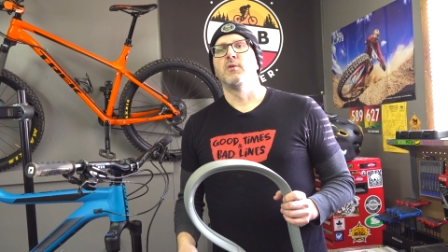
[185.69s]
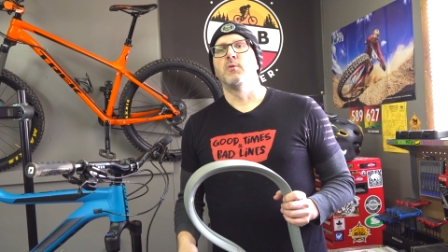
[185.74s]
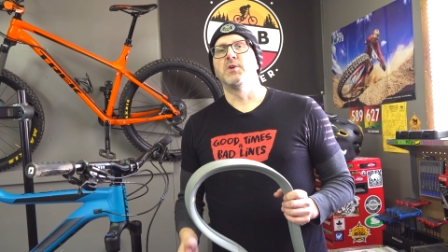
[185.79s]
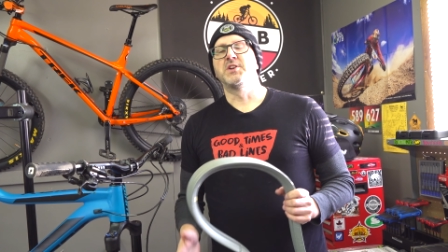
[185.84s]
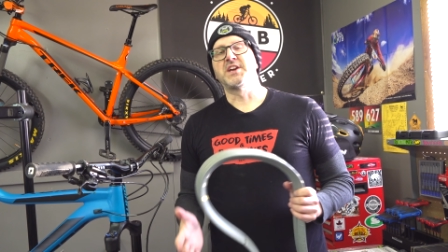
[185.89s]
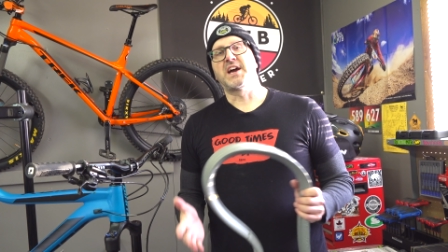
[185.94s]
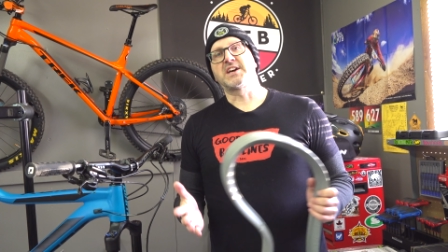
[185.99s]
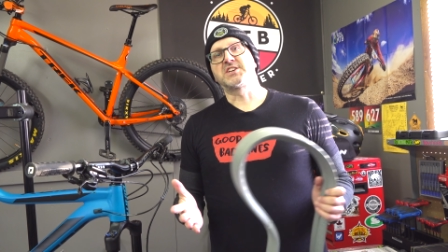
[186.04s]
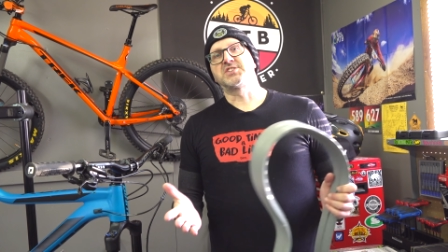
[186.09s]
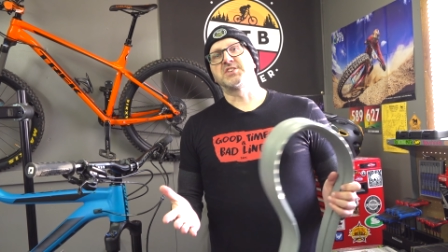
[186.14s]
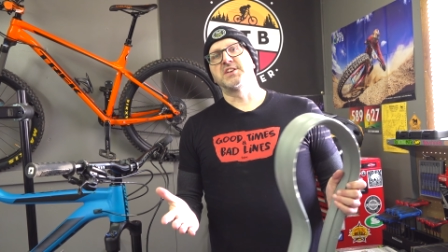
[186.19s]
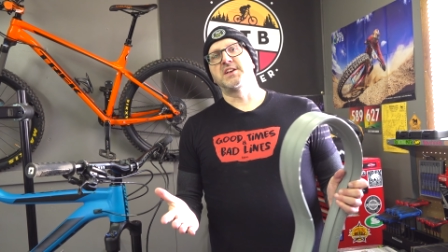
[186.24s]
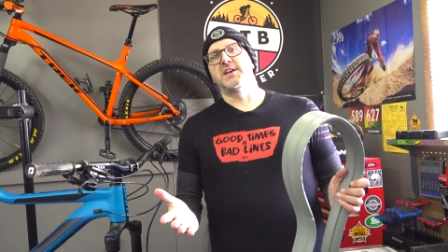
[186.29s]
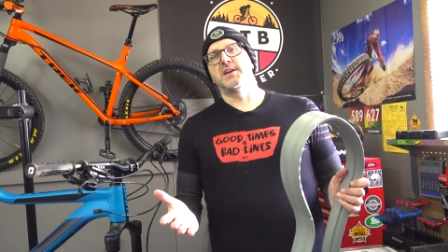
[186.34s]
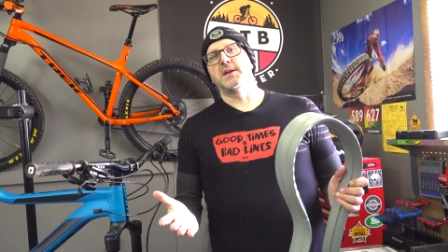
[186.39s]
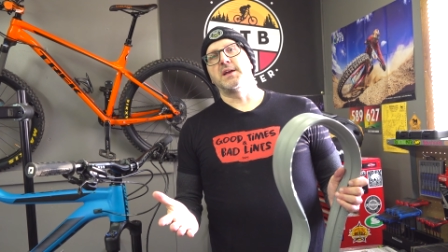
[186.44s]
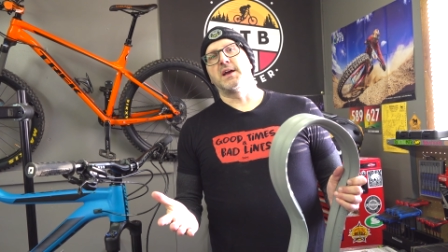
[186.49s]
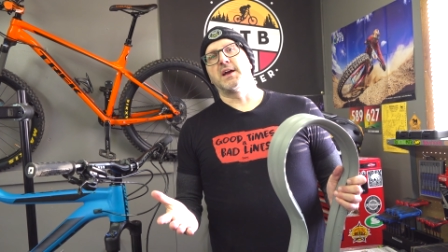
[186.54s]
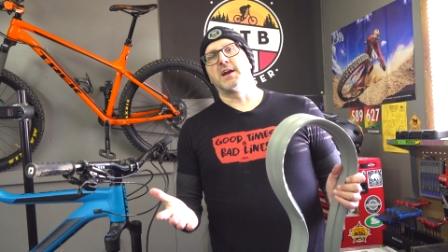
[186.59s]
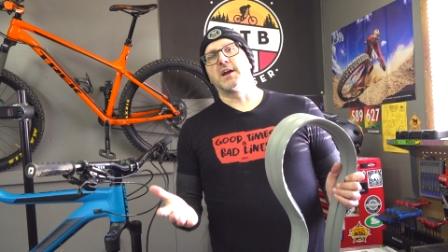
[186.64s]
which
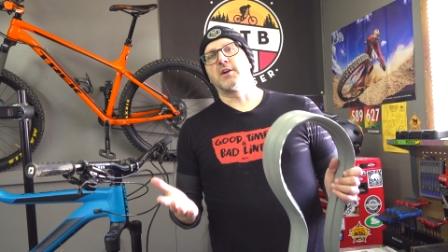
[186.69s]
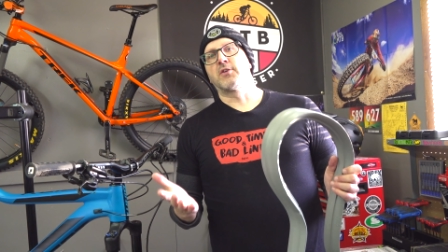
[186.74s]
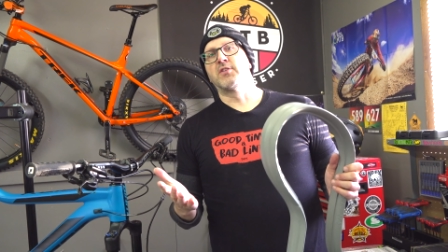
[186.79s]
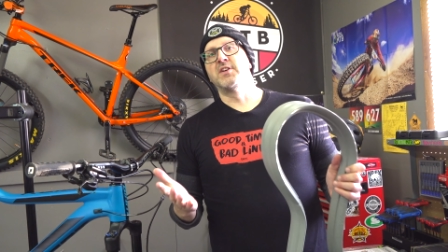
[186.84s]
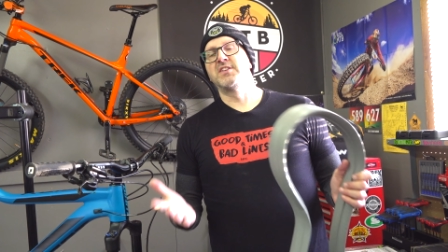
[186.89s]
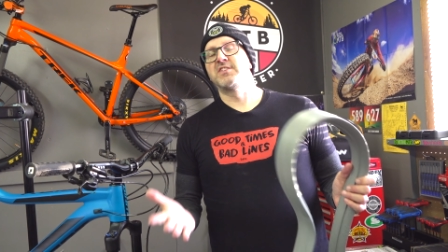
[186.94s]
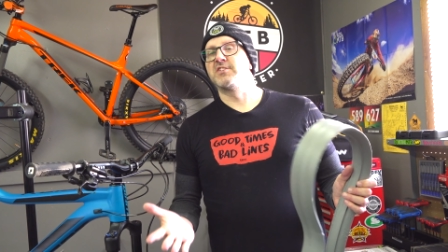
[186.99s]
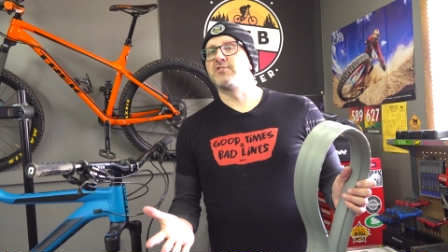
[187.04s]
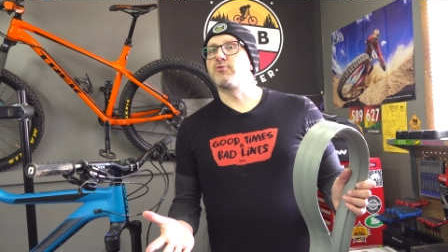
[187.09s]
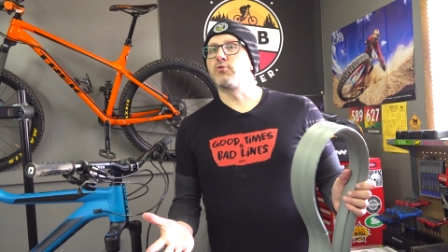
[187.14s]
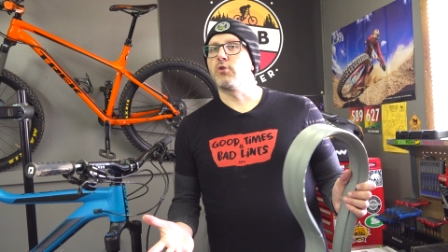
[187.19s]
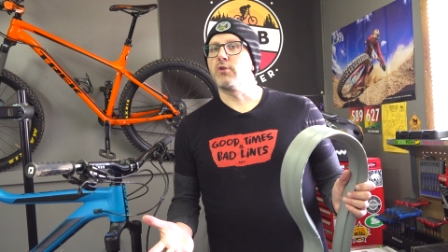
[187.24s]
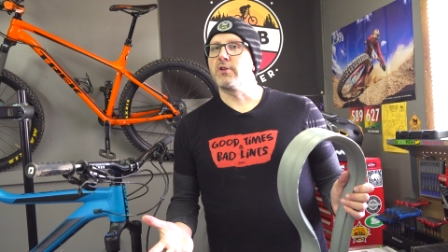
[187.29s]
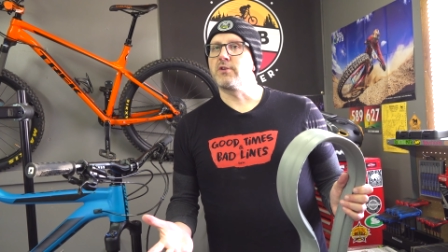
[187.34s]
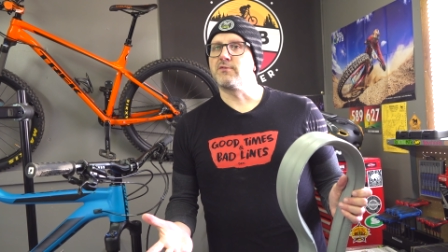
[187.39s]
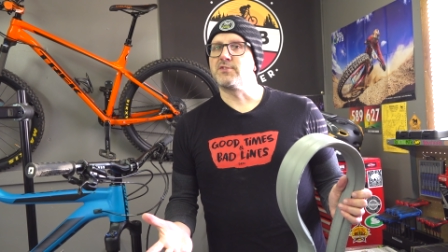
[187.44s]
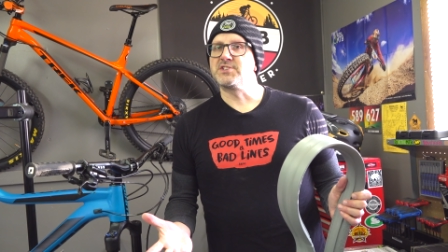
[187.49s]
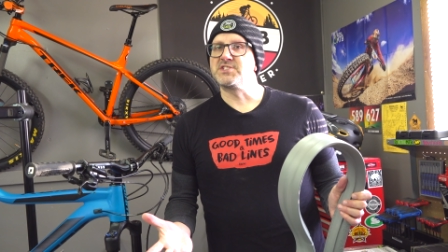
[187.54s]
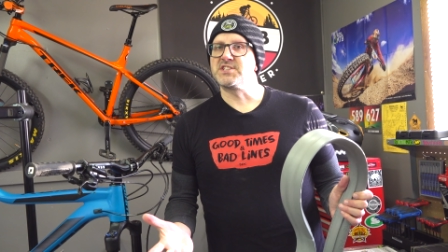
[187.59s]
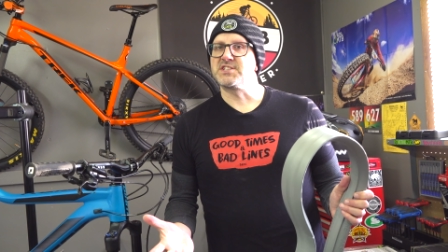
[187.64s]
actually increases
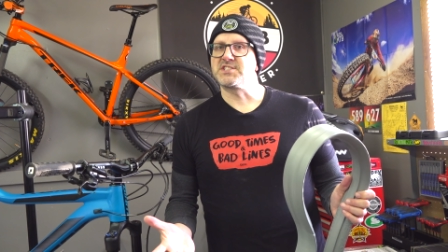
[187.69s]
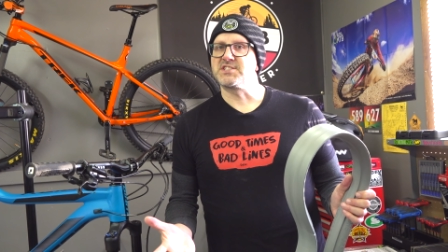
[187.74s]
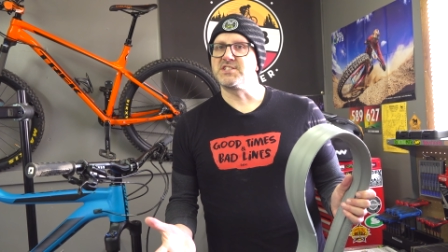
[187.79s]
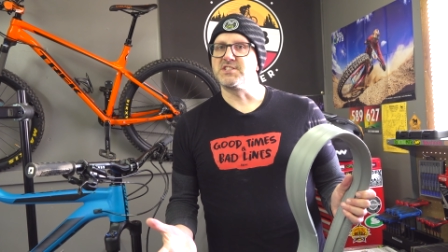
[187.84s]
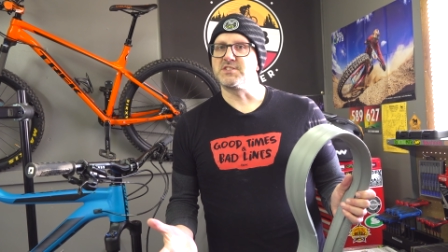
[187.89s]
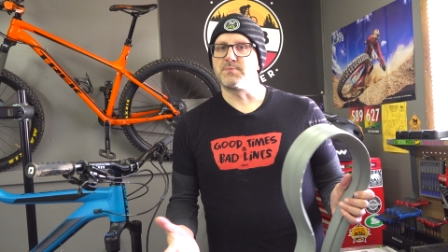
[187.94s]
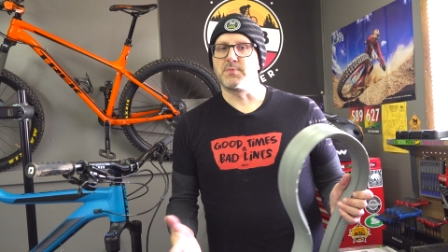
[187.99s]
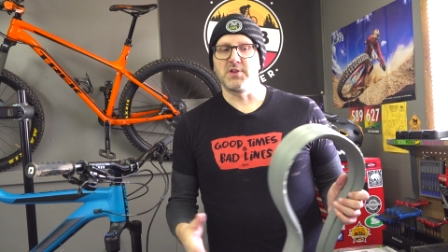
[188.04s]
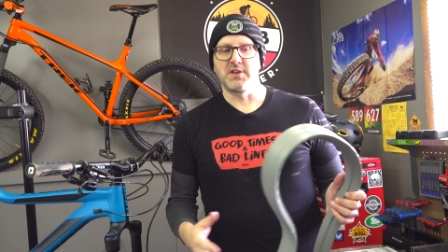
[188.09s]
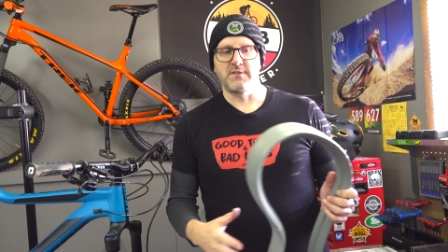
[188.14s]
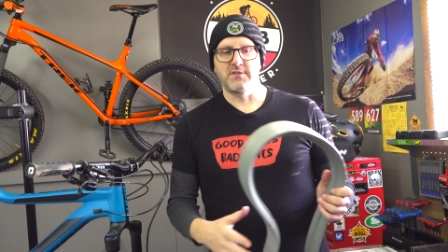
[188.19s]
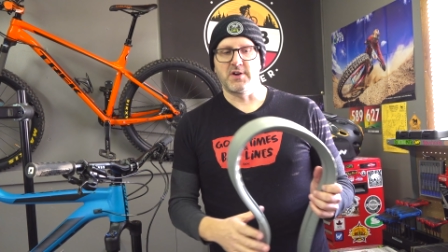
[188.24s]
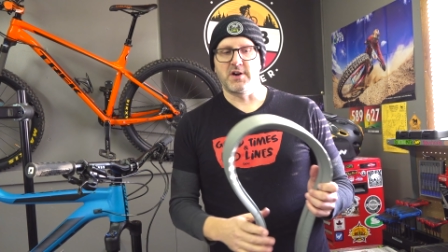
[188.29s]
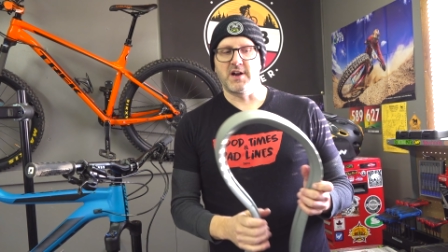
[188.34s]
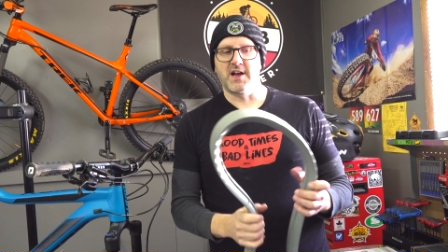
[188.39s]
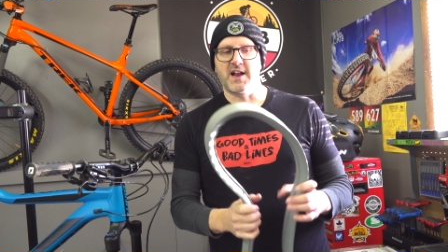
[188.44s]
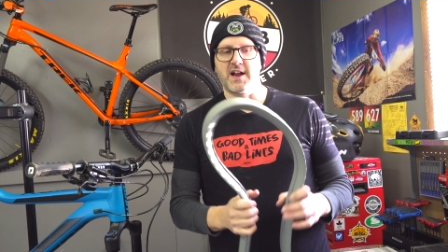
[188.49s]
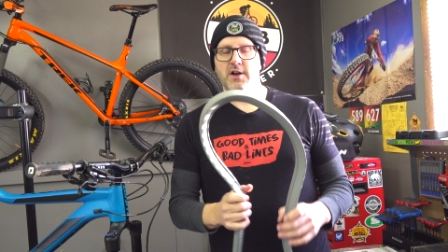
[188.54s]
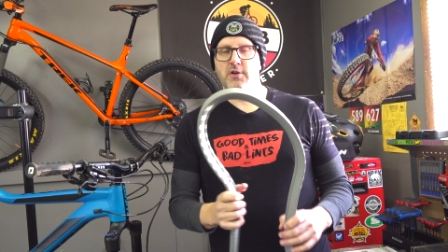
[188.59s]
rolling resistance, believe it or not.